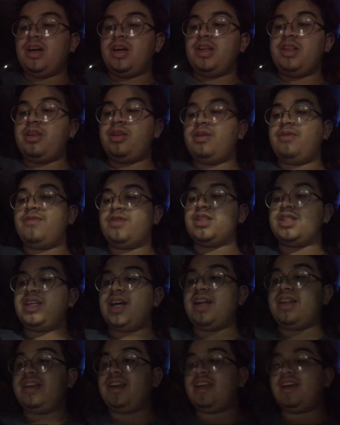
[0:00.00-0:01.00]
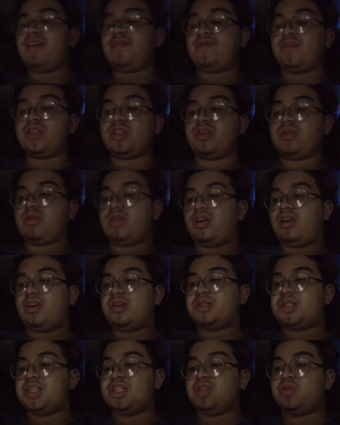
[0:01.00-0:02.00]
The universality of physical
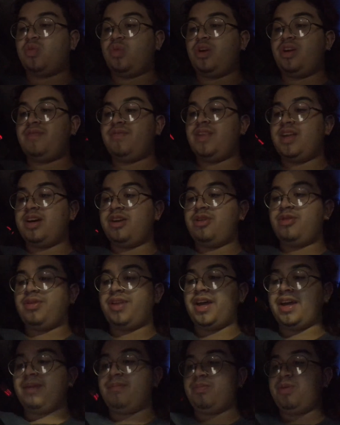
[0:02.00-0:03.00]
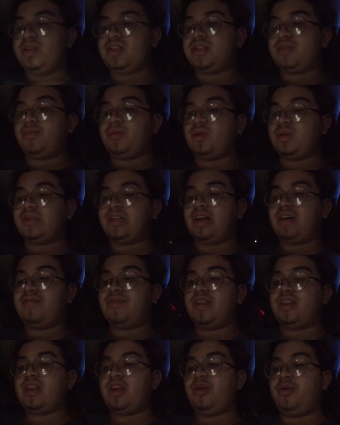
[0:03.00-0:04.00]
laws is one of the underlying principles of
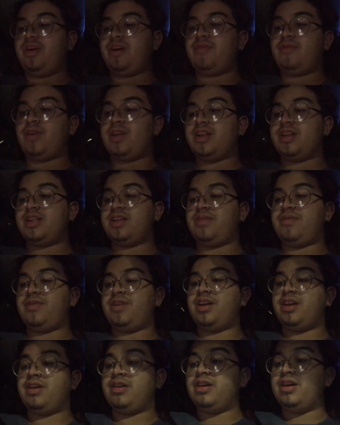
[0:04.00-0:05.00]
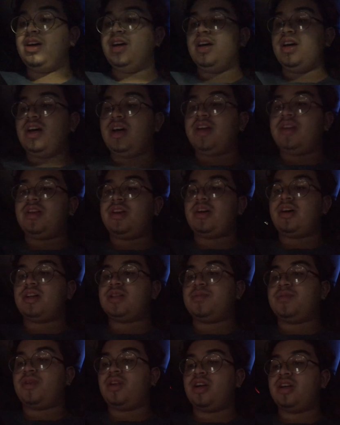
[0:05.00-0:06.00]
the theory of relativity. The
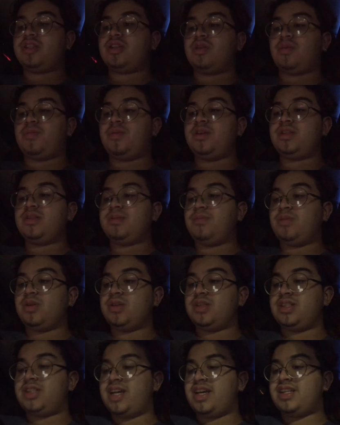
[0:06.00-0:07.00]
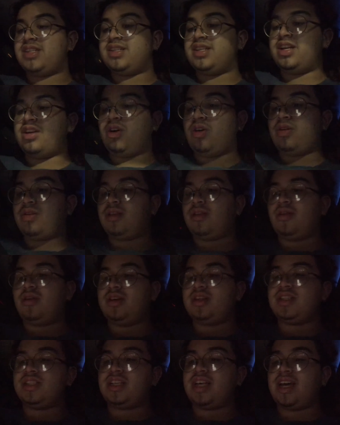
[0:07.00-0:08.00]
cosmological principle states that on
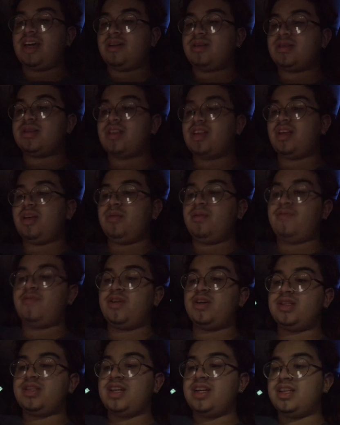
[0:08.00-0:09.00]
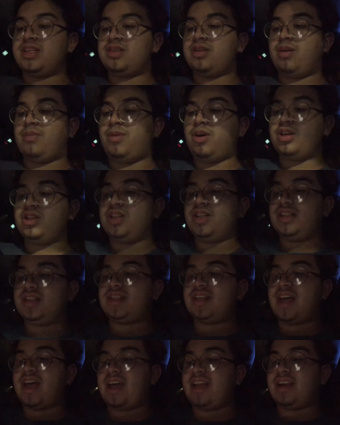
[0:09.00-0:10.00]
large scales, the universe is homogeneous
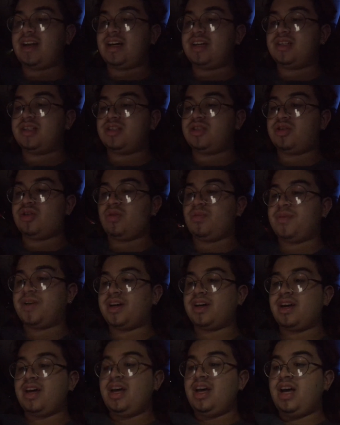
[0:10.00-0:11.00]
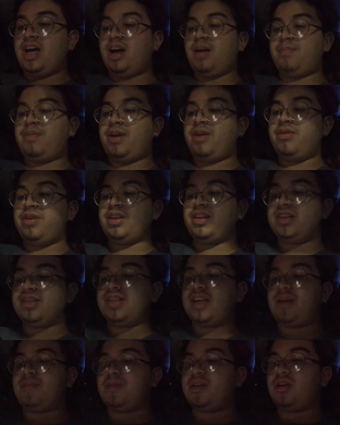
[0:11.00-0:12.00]
and isotropic, appearing the
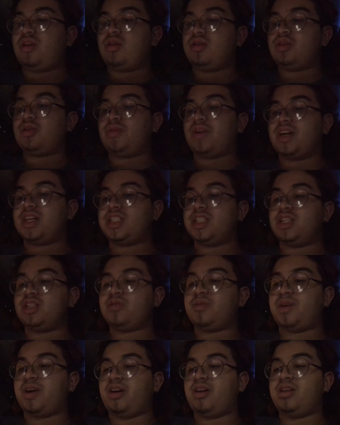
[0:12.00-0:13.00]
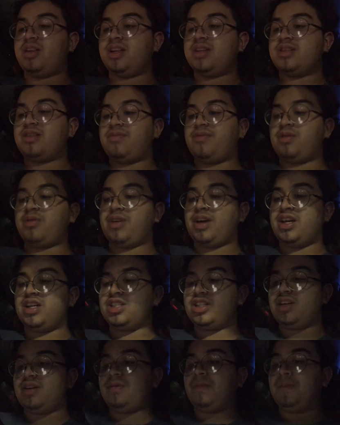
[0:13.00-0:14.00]
same in all directions regardless of location.